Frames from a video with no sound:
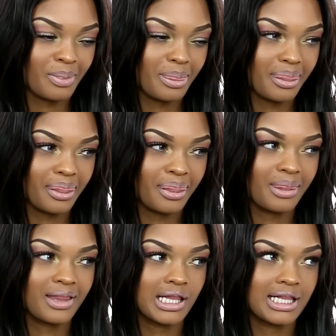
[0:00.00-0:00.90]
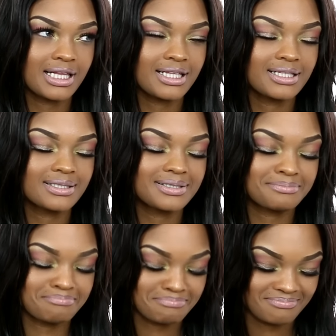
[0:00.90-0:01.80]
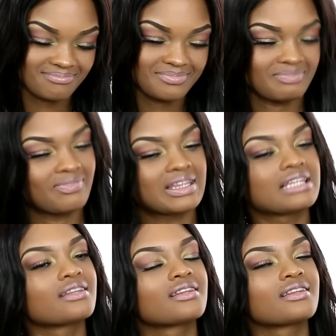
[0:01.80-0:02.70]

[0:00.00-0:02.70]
you were a fan of their work or fond of their work?